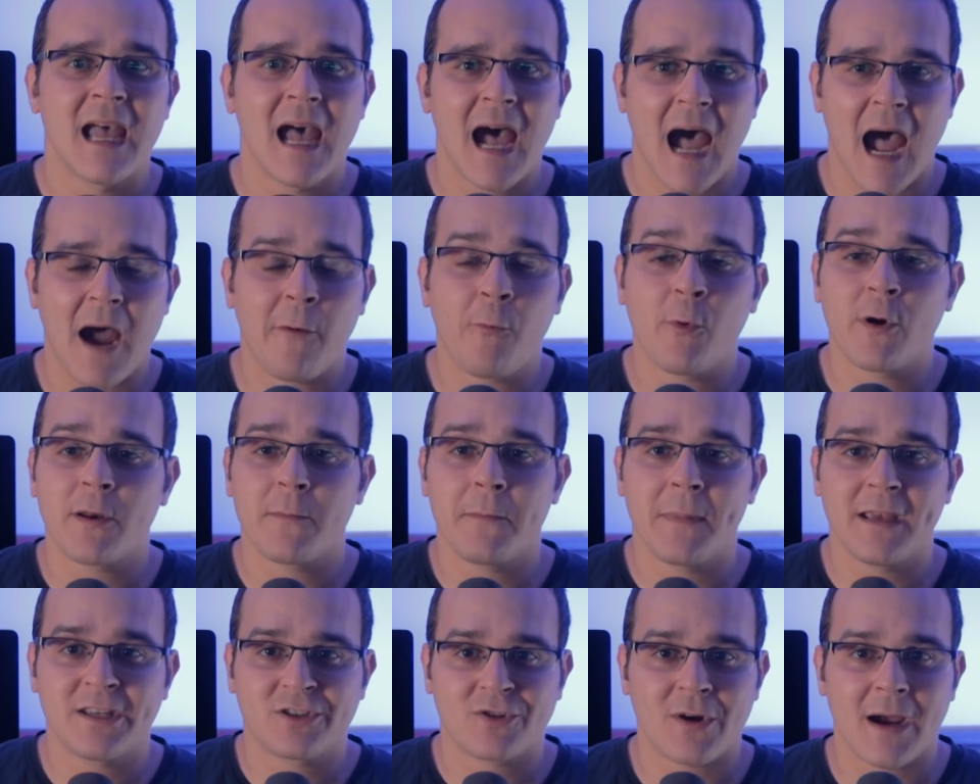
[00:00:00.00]
I wouldn't
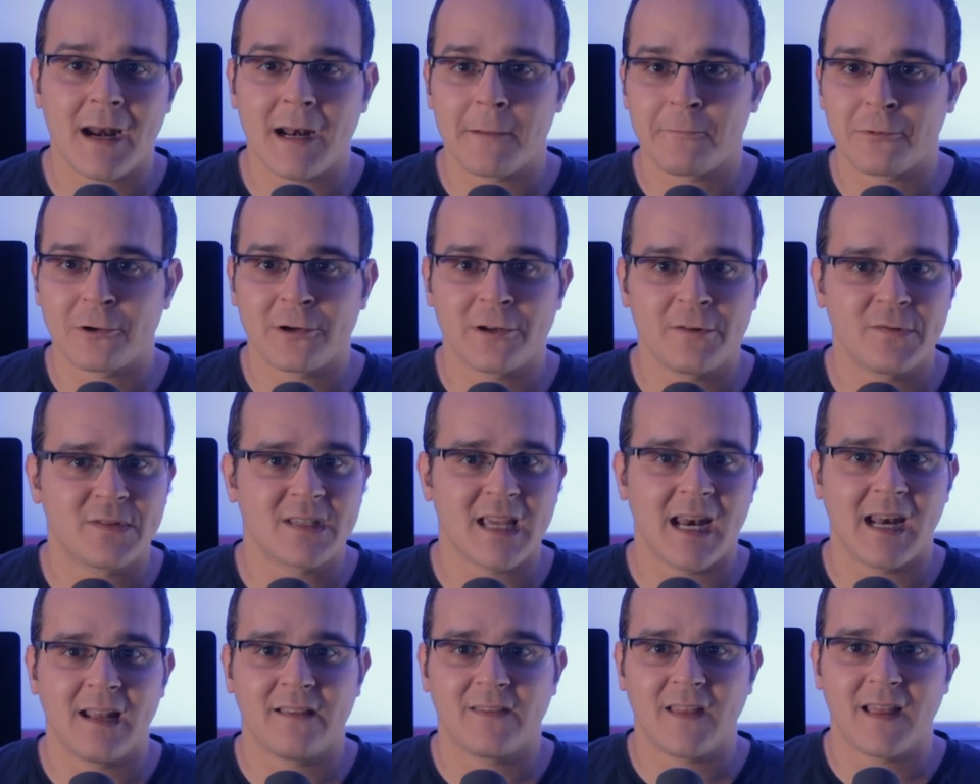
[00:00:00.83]
be trying to produce
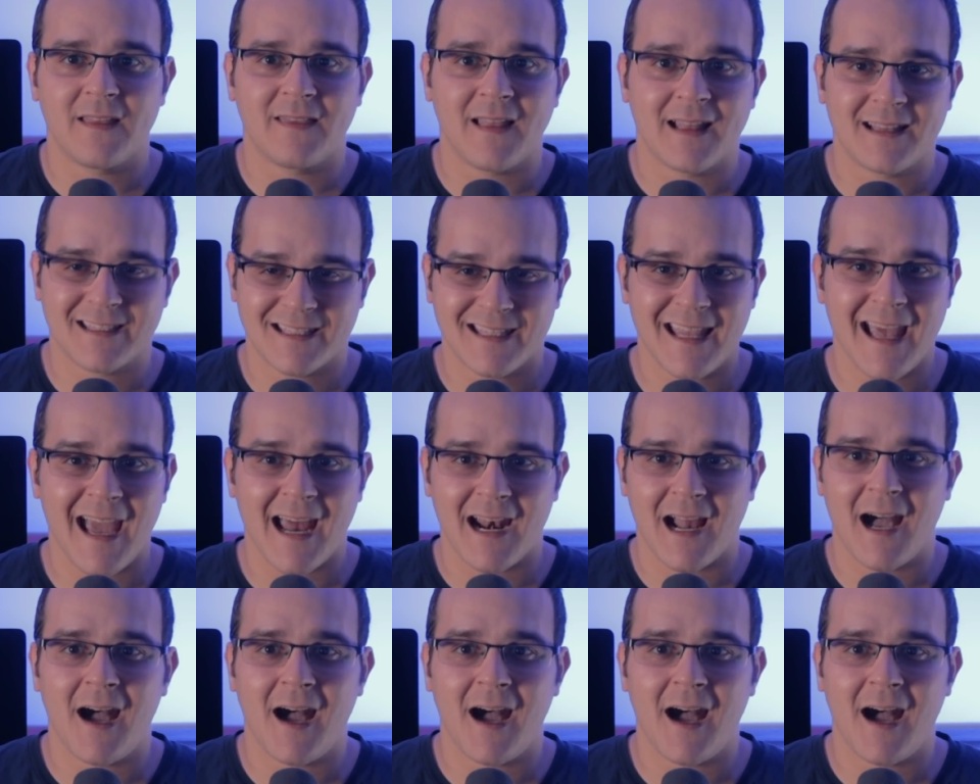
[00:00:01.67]
anything that's that